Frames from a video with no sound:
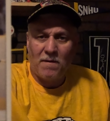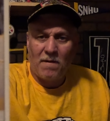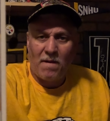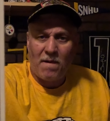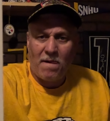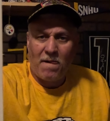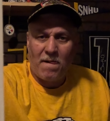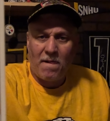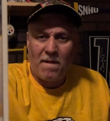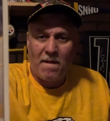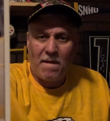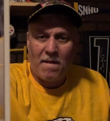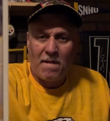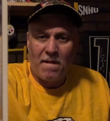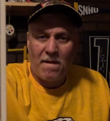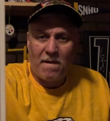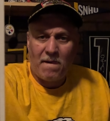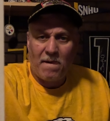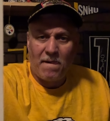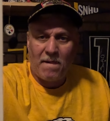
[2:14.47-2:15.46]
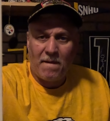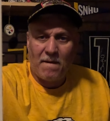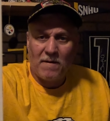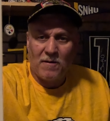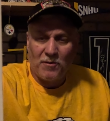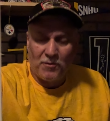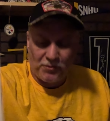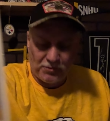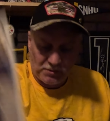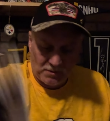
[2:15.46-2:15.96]

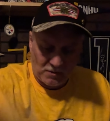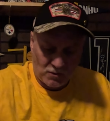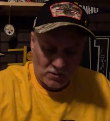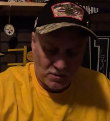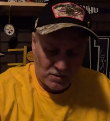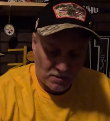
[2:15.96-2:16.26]
(no one is talking)